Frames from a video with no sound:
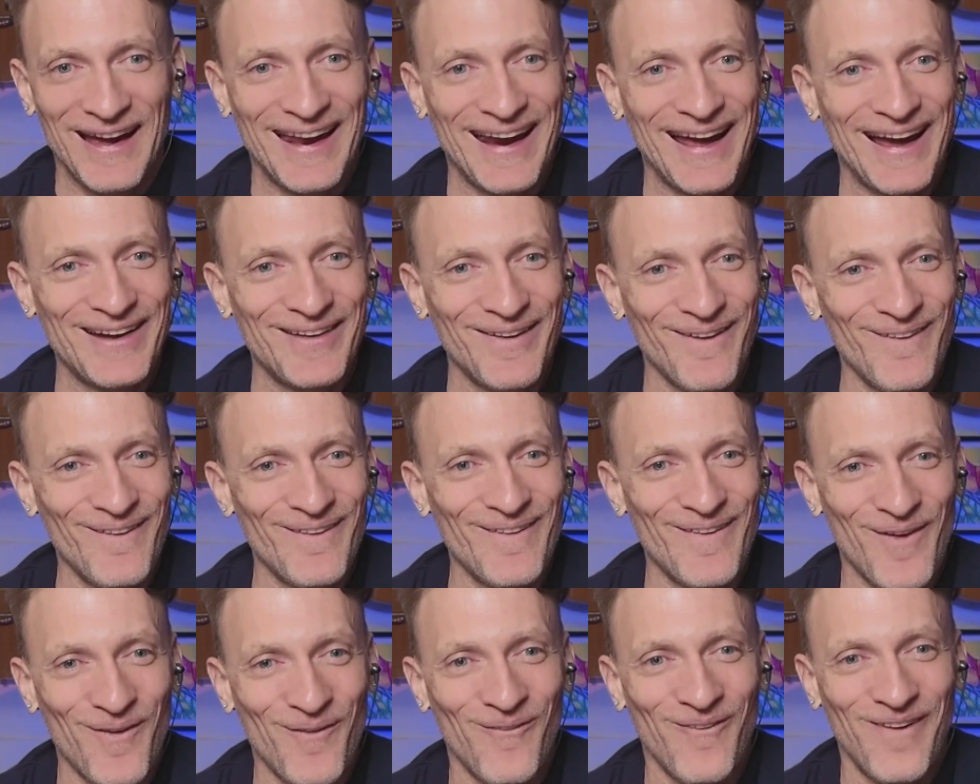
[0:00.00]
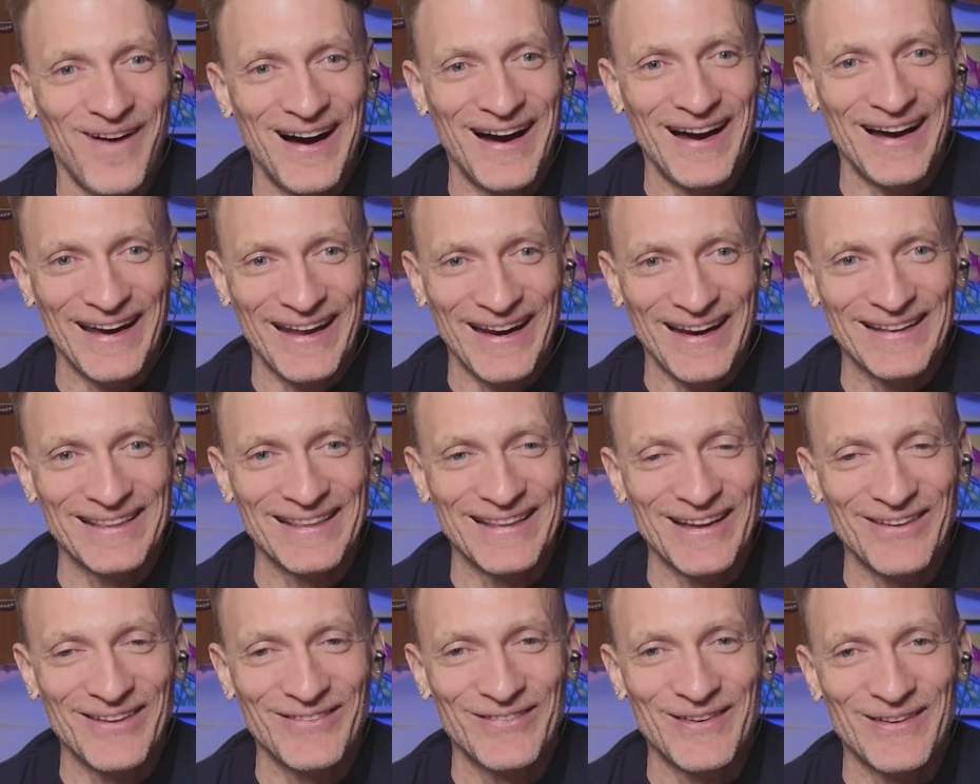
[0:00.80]
And I don't know why, and
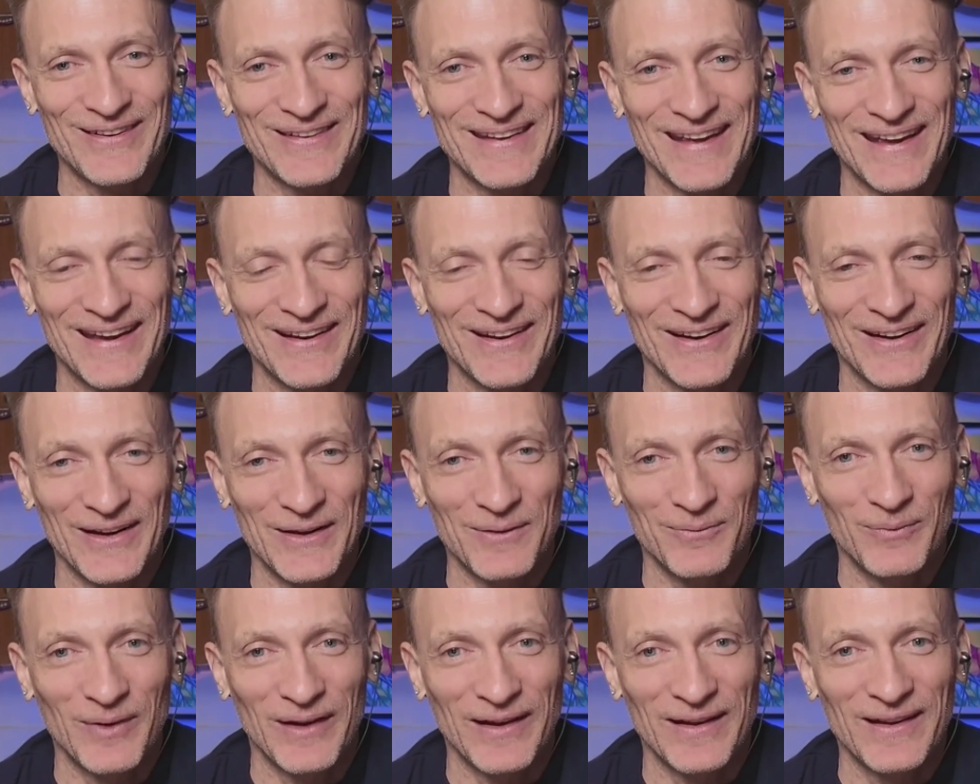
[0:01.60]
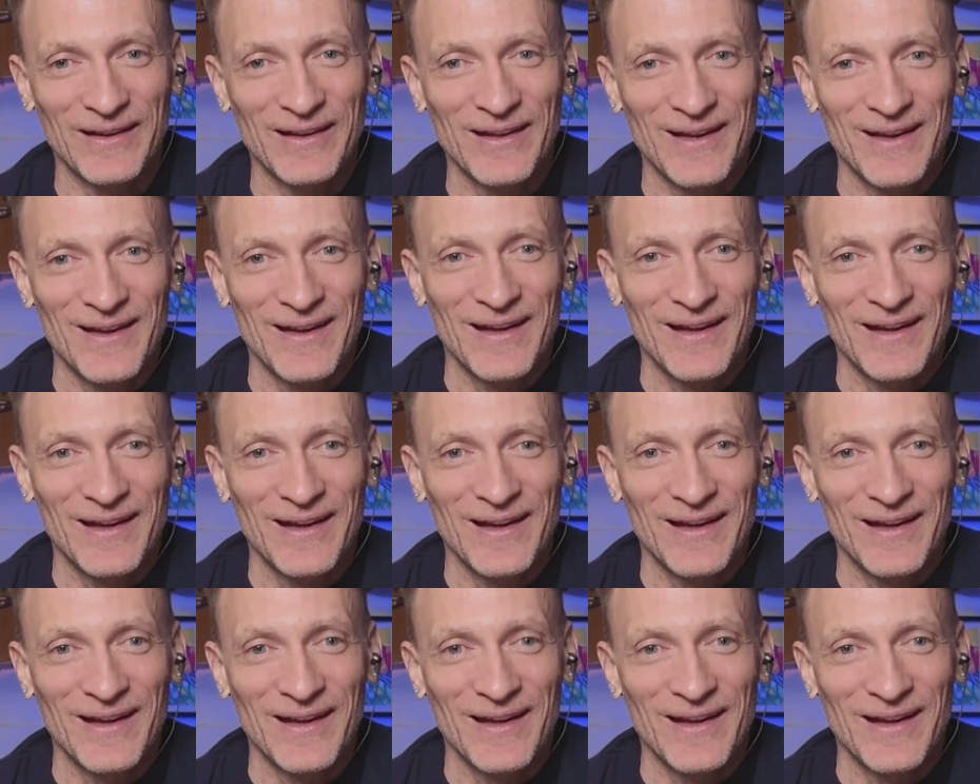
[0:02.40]
I'd love your take on it, but